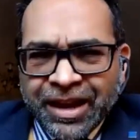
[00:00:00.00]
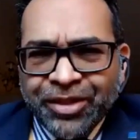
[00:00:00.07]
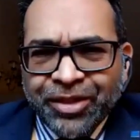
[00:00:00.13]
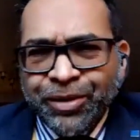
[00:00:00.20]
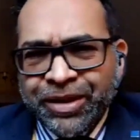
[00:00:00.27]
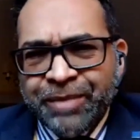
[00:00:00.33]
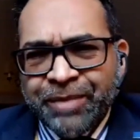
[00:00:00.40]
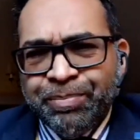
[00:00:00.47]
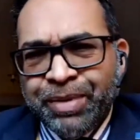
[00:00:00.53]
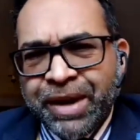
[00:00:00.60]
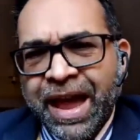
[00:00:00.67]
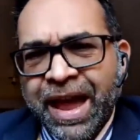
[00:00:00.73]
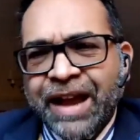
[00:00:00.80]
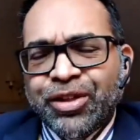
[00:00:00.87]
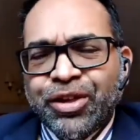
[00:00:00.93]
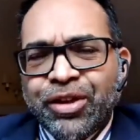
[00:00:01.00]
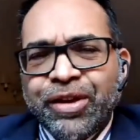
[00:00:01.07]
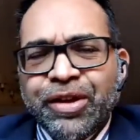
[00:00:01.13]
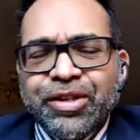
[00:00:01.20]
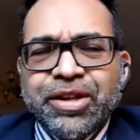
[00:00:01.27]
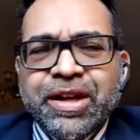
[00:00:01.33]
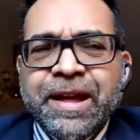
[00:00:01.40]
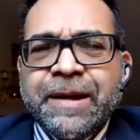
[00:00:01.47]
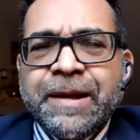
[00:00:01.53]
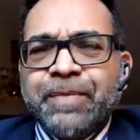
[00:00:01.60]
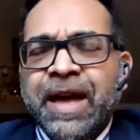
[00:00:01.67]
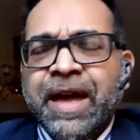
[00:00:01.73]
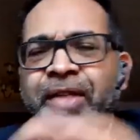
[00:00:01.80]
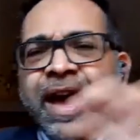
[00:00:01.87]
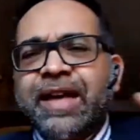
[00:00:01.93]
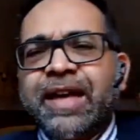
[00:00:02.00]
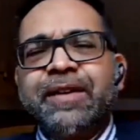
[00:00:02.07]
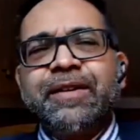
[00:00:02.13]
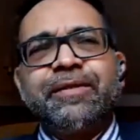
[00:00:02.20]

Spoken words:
other words, a black church. And that